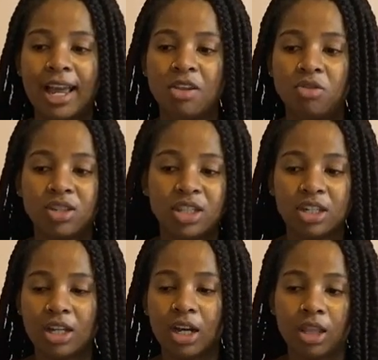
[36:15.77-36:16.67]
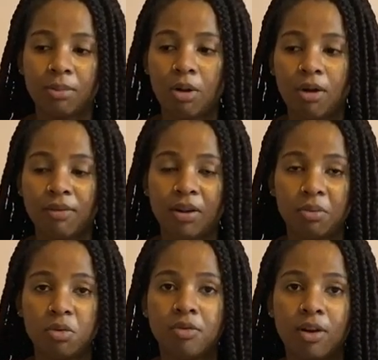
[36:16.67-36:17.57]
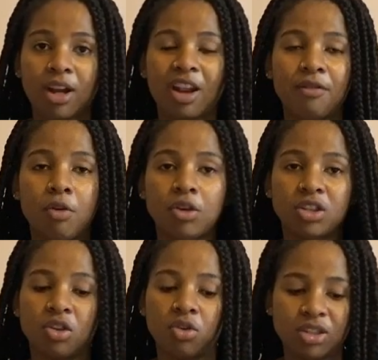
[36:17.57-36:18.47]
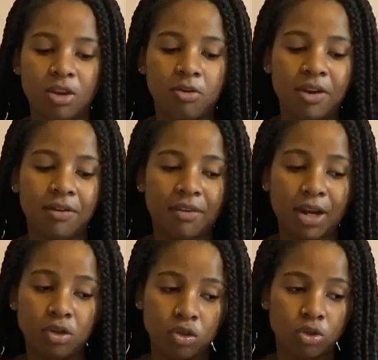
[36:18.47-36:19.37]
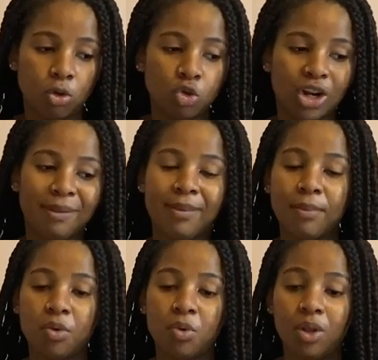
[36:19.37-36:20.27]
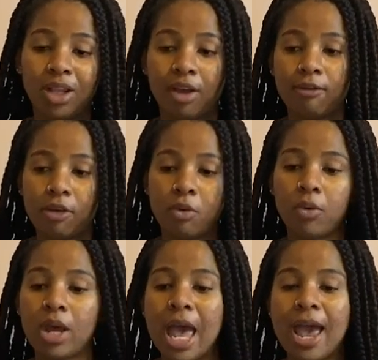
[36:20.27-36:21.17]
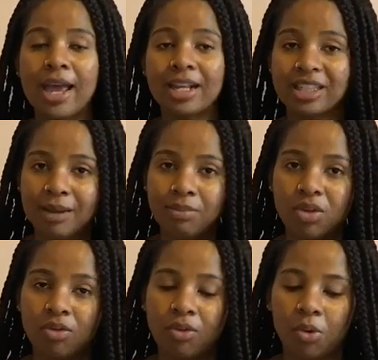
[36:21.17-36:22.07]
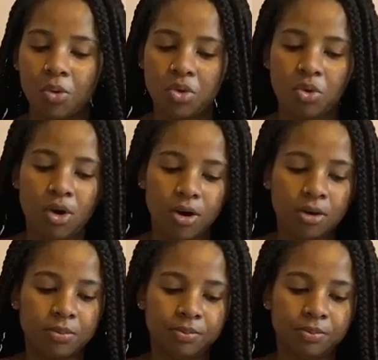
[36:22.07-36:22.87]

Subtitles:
And you just need to cut them off and move on and focus on yourself and find your soul tribe, people who will love you and accept you for who you are.